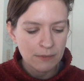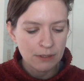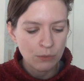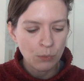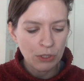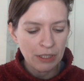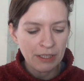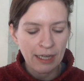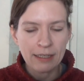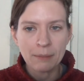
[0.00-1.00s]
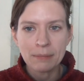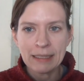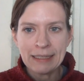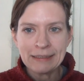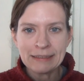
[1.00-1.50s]
wool and nylon
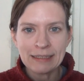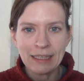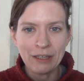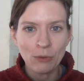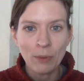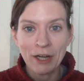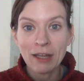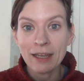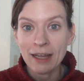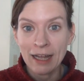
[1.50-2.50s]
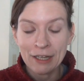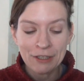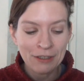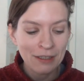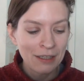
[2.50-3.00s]
blend. It'll wear like
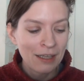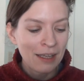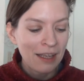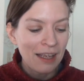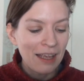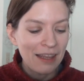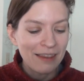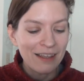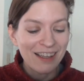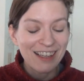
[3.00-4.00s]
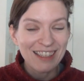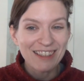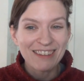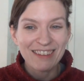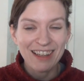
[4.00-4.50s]
iron. The
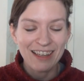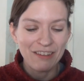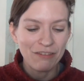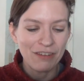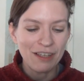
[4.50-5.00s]
color's kind of